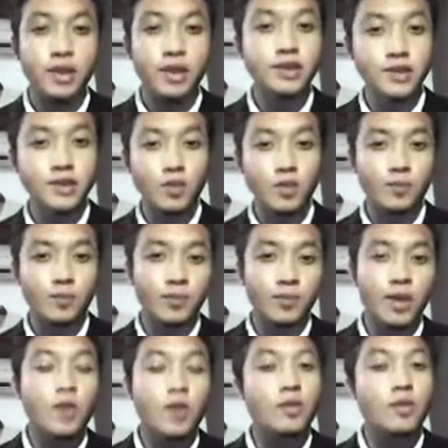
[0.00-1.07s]
So,
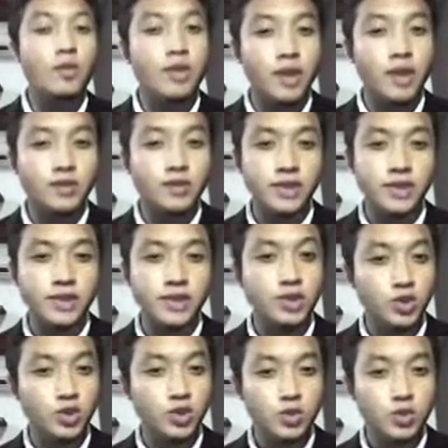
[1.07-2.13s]
without taking
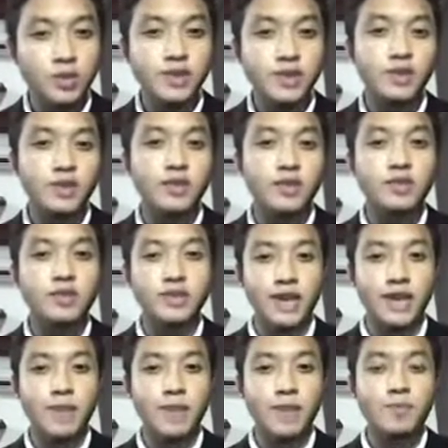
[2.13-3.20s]
too much of our
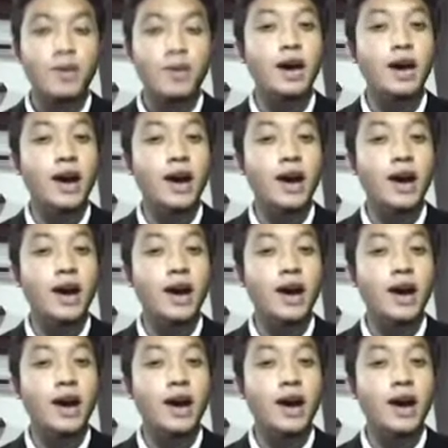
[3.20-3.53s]
time,